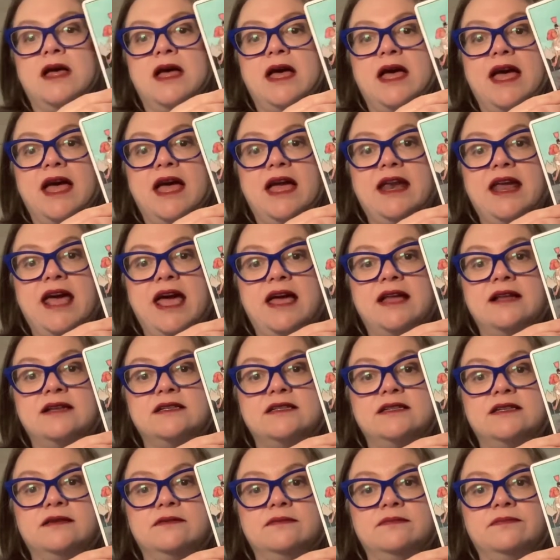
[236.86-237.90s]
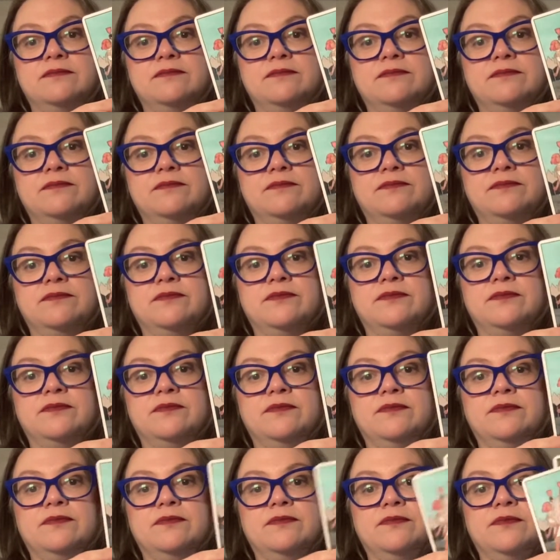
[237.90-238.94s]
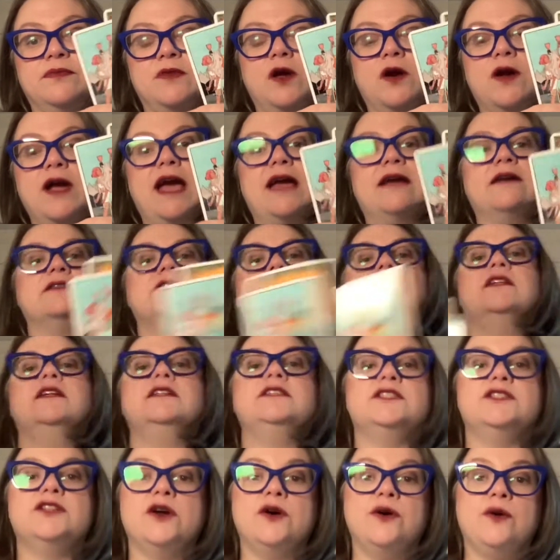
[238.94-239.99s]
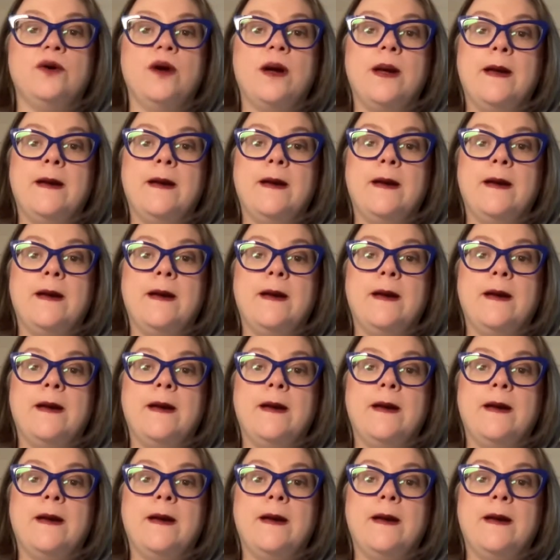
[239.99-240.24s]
and end. Okay, so let's do